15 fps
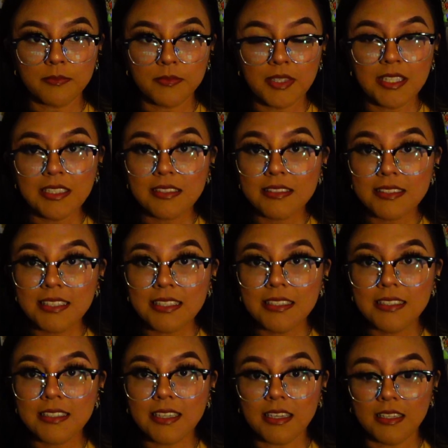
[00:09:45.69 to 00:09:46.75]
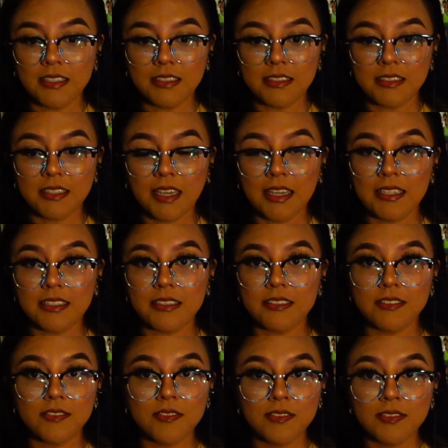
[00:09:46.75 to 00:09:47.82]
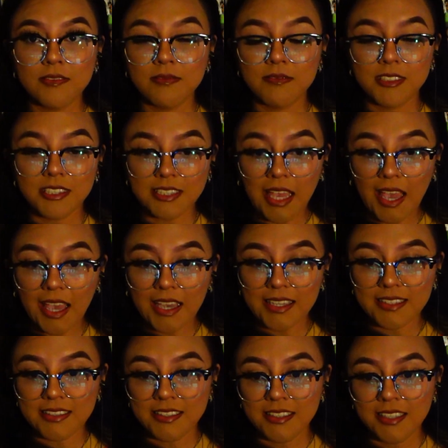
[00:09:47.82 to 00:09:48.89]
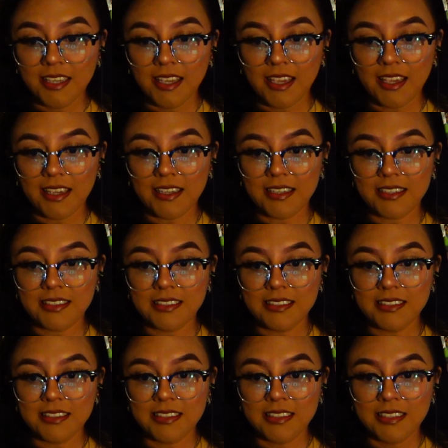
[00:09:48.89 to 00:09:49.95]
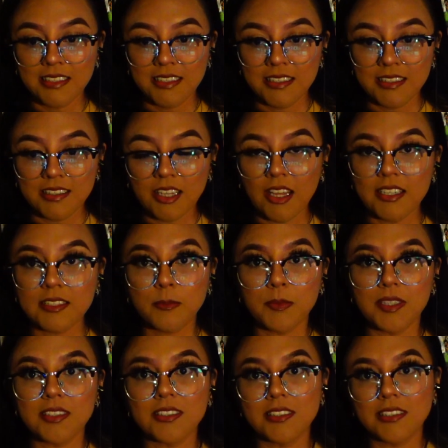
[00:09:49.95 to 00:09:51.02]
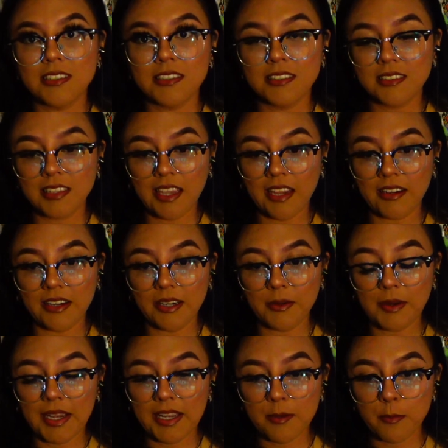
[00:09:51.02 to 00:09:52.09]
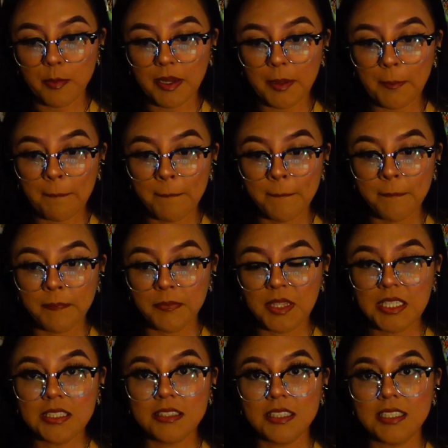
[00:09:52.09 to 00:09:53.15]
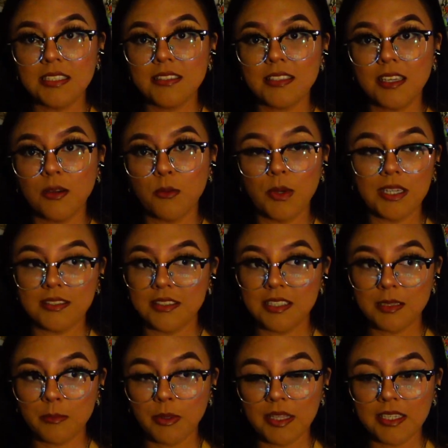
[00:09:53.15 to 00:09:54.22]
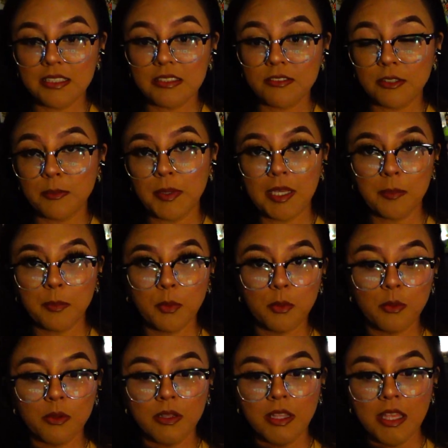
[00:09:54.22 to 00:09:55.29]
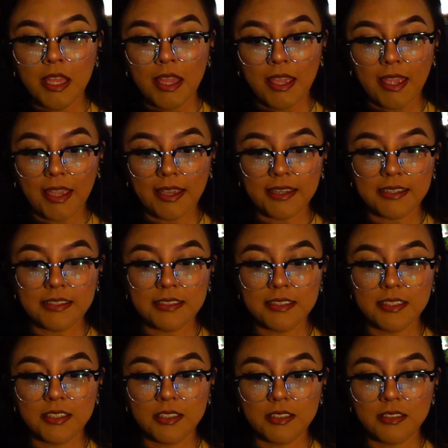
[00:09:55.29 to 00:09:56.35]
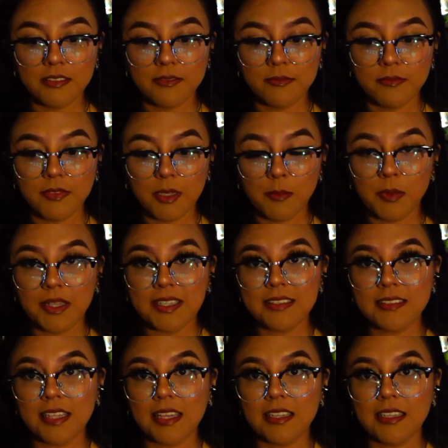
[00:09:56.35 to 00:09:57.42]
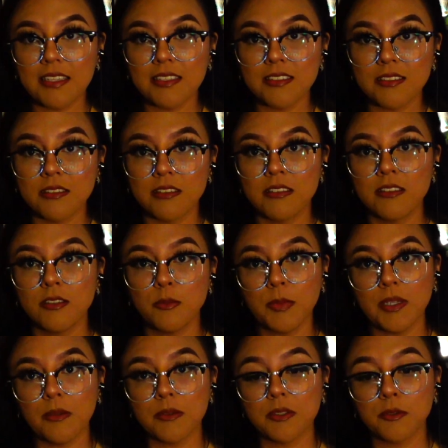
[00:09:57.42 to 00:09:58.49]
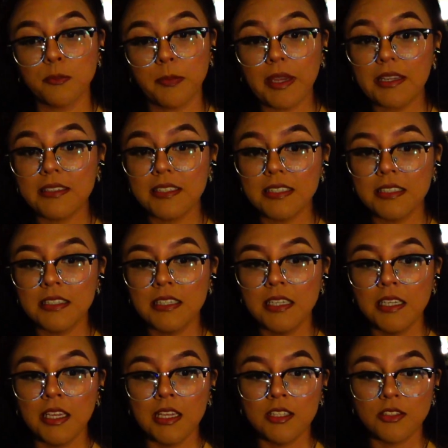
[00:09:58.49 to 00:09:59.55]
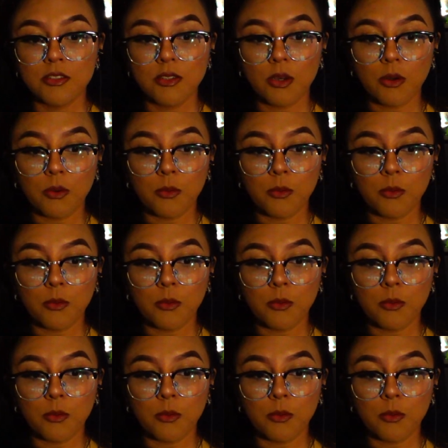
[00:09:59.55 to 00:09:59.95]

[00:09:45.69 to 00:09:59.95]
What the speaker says: innocent and kind of sad and not as much scary, right? But this is a resting place for people and a place that is to be respected. So